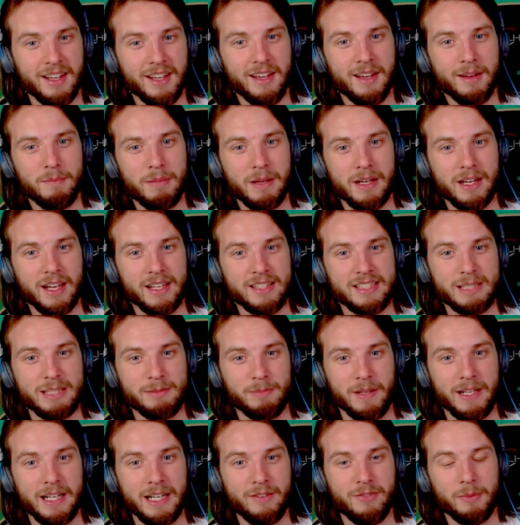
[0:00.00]
because he's
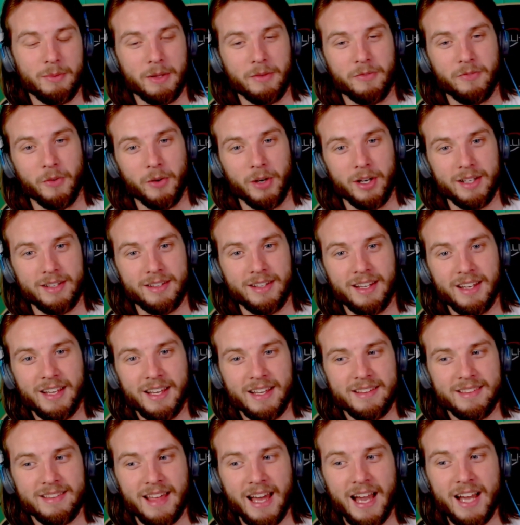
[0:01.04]
bleeding from the foot,
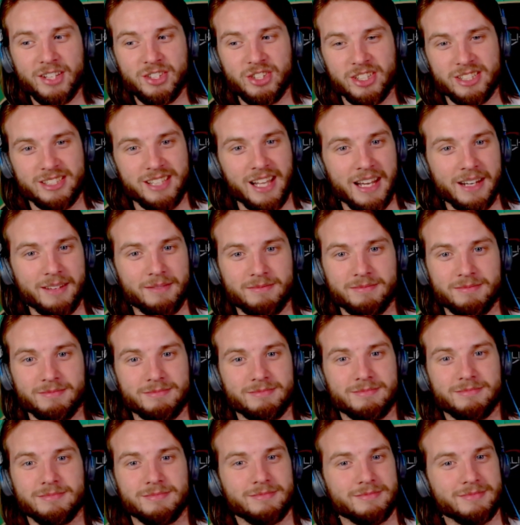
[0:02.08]
that's just like,
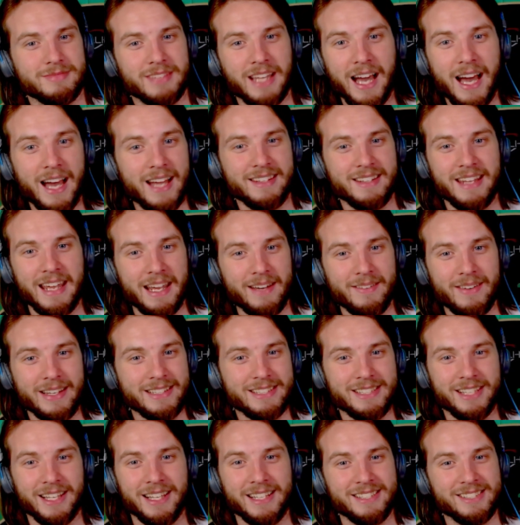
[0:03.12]
god damn it.
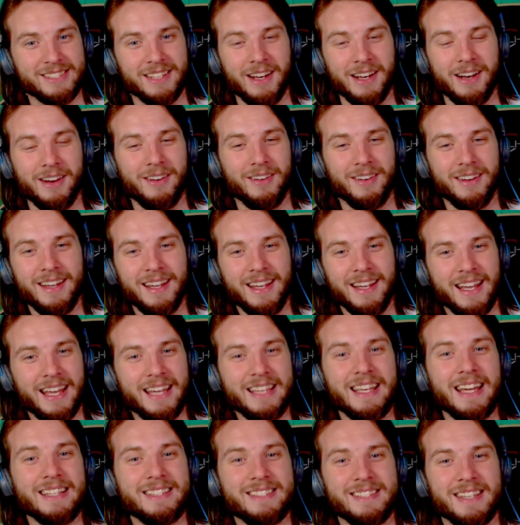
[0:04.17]

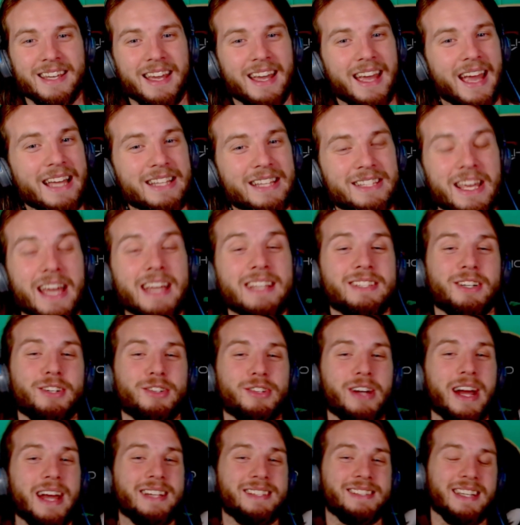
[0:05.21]
It's
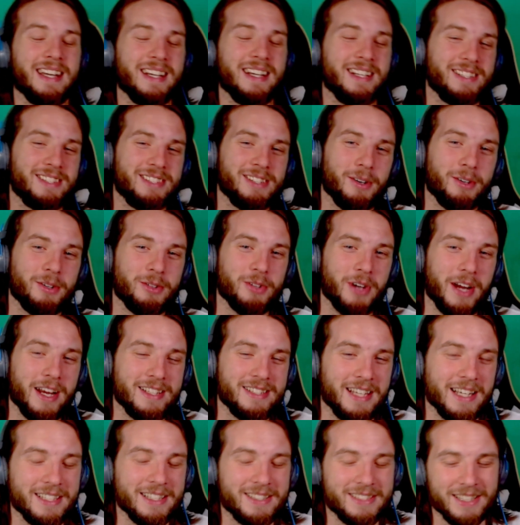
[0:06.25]
crazy. It is so crazy.
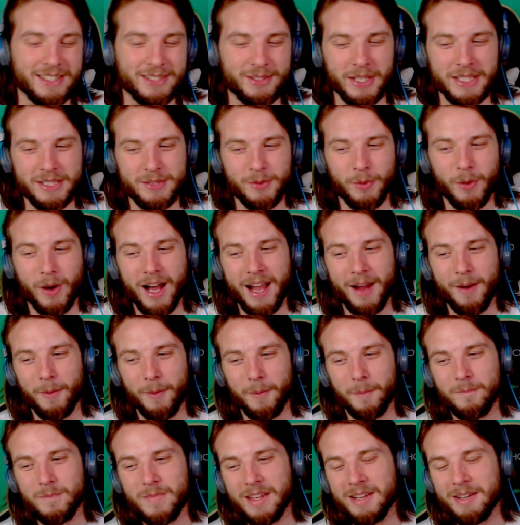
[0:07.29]
It's wild.
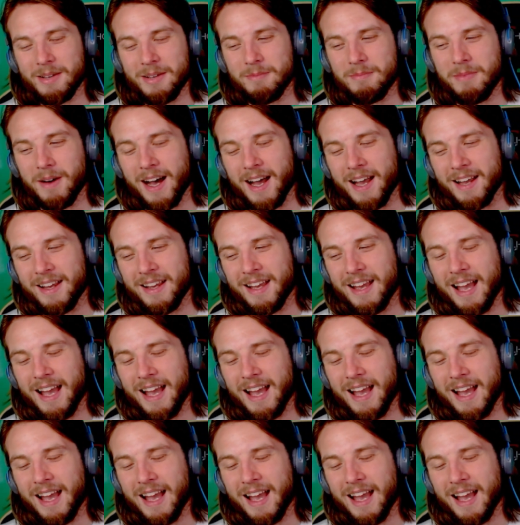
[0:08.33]
But